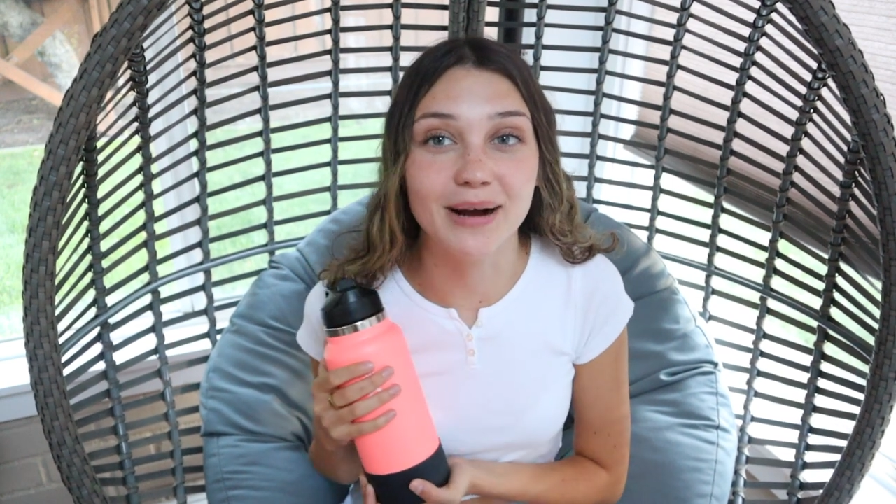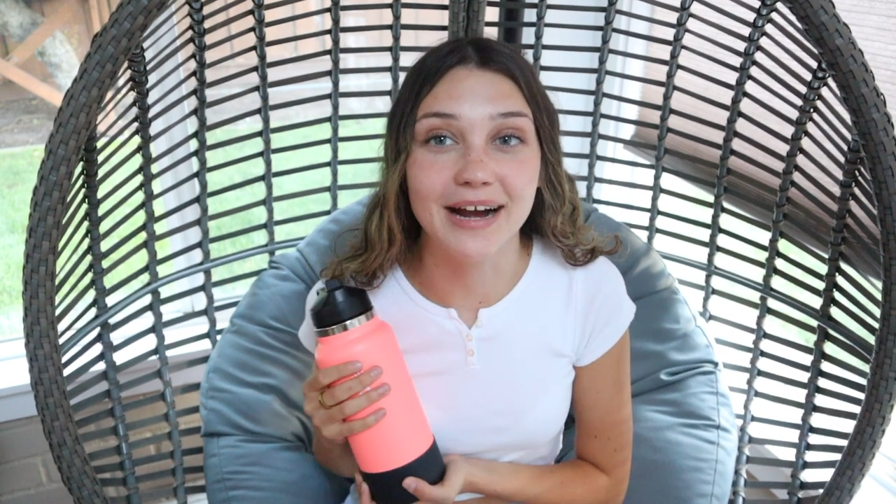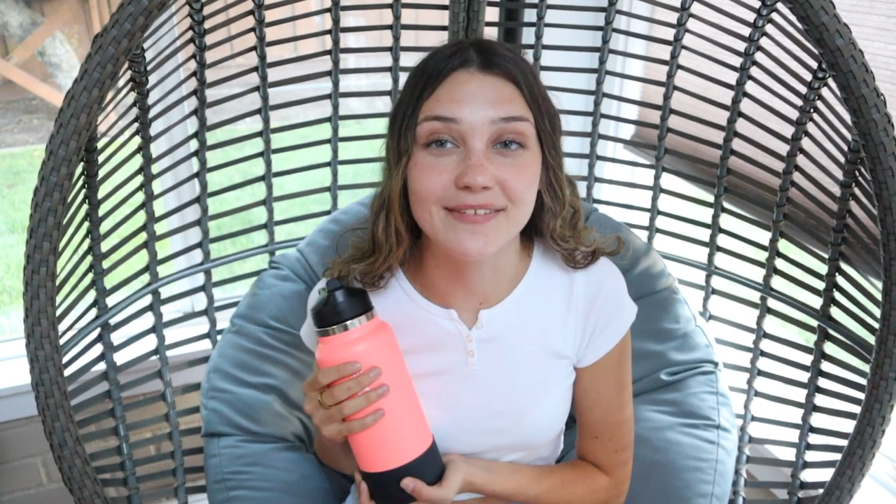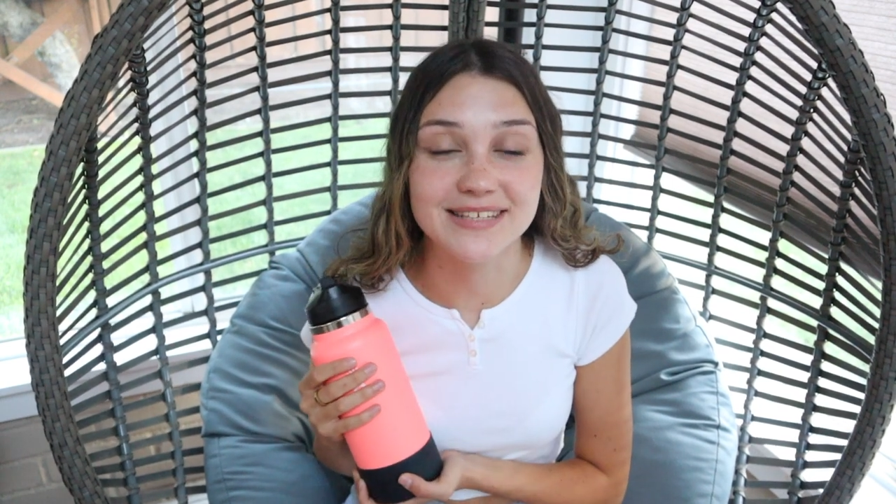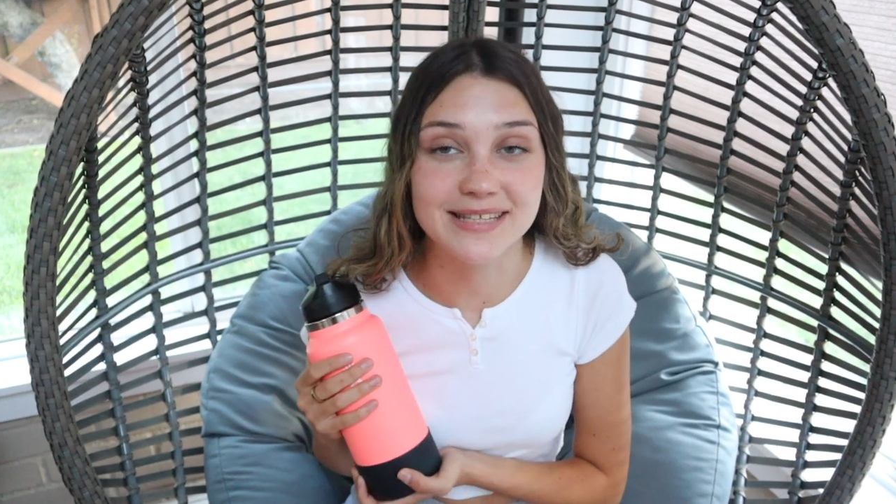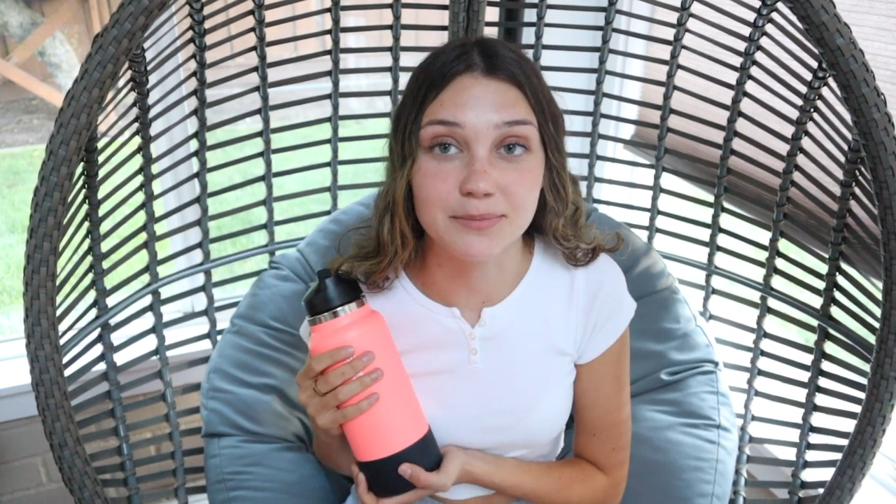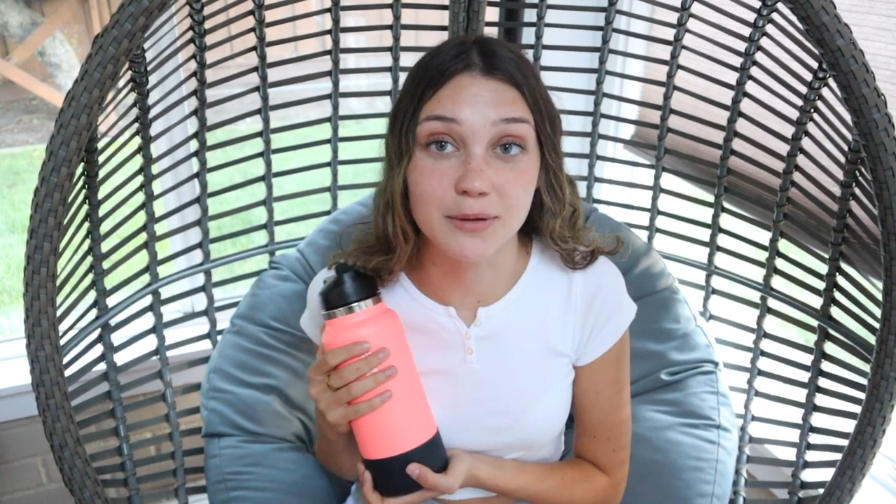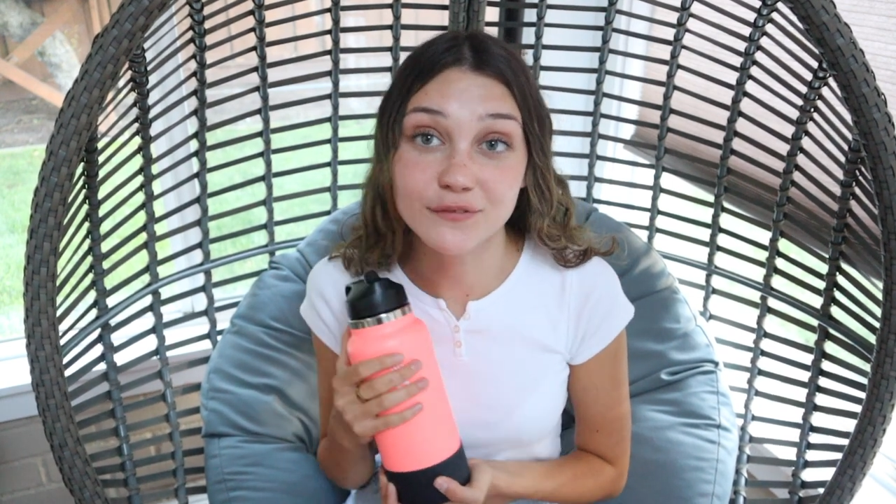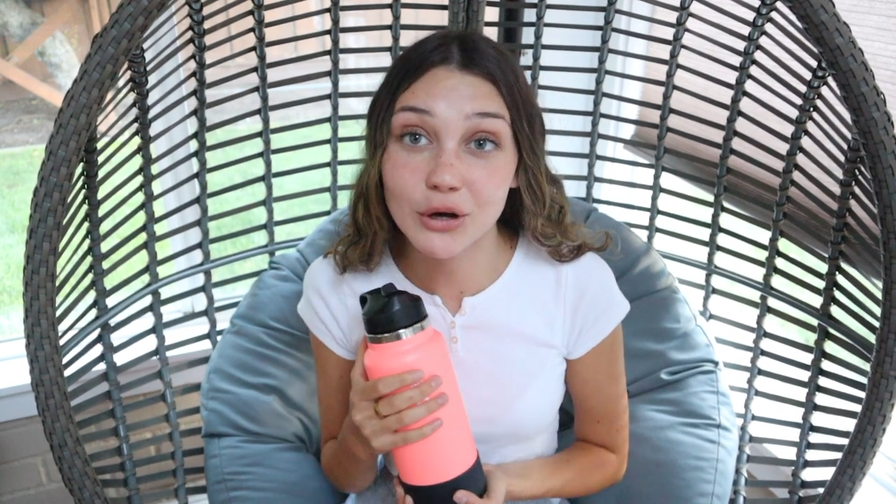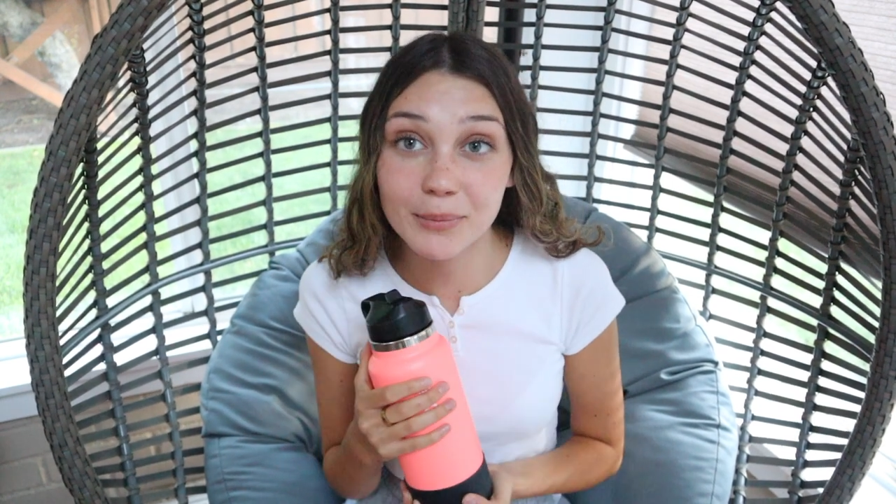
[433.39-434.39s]
behind the scenes of
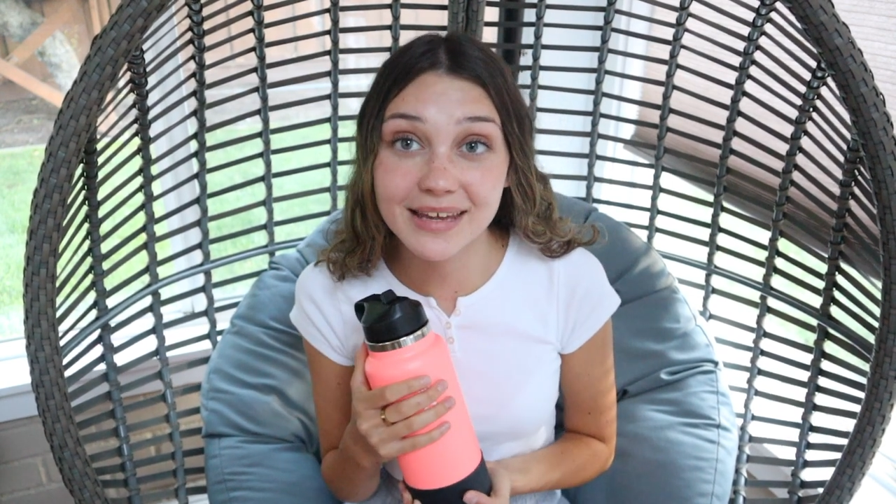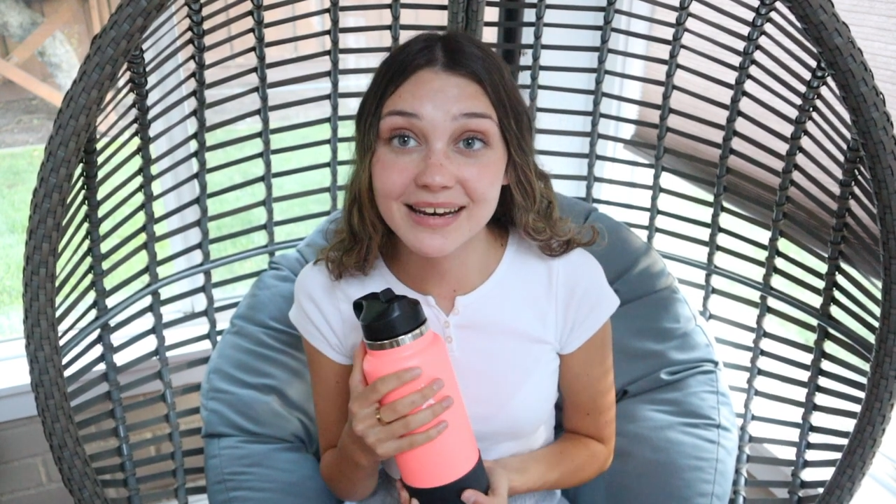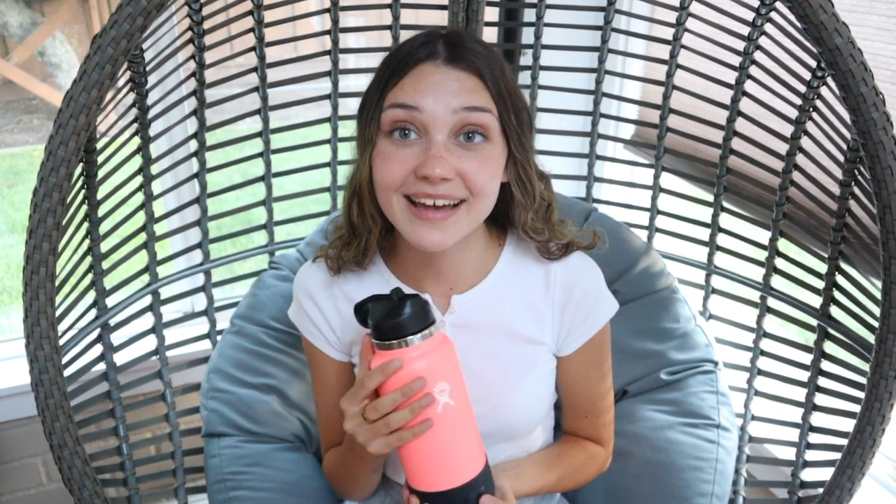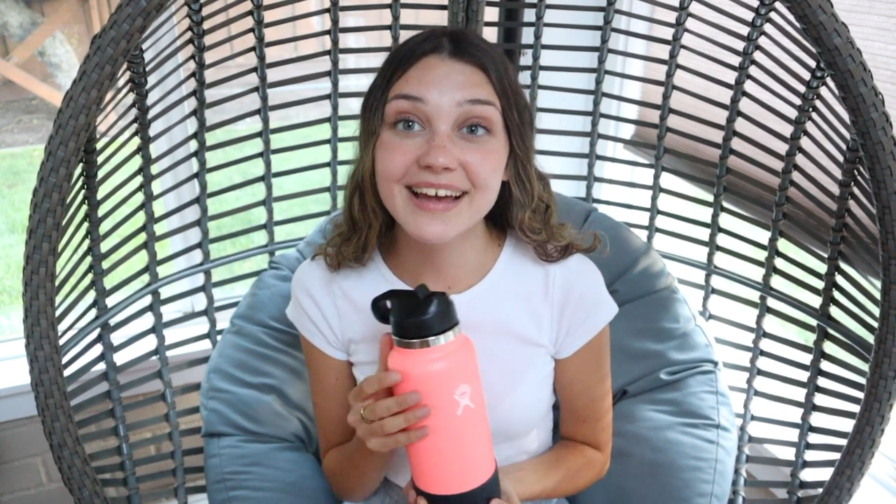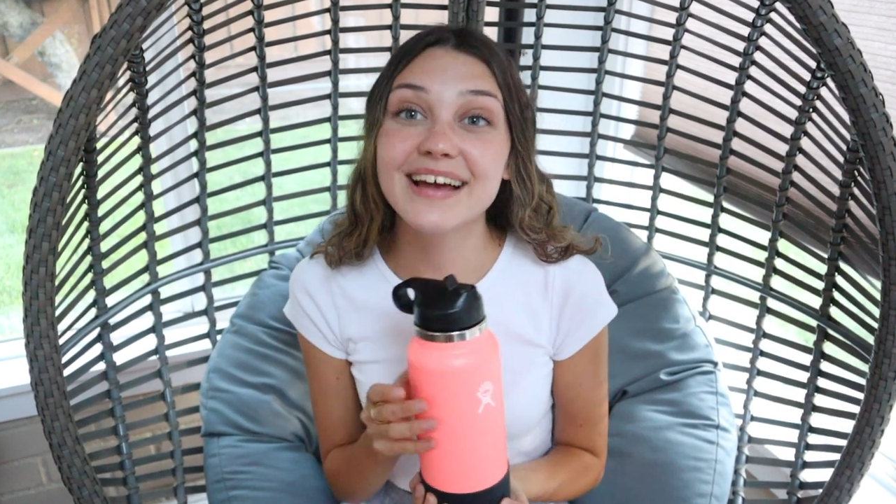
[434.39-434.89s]
me filming.